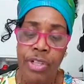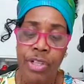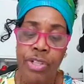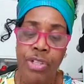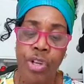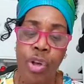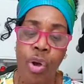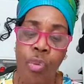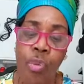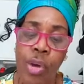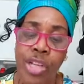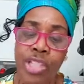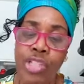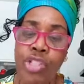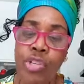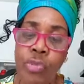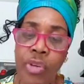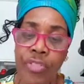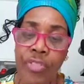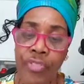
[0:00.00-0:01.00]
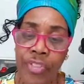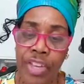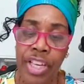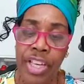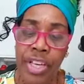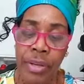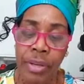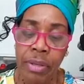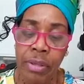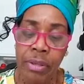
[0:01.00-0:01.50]
Know what to
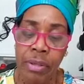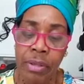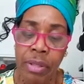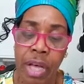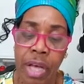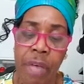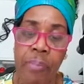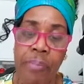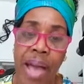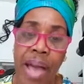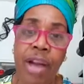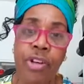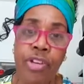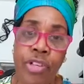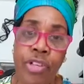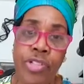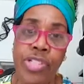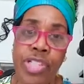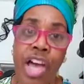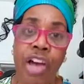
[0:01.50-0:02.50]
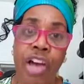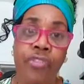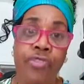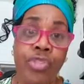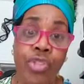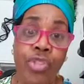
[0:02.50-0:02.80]
reveal about yourself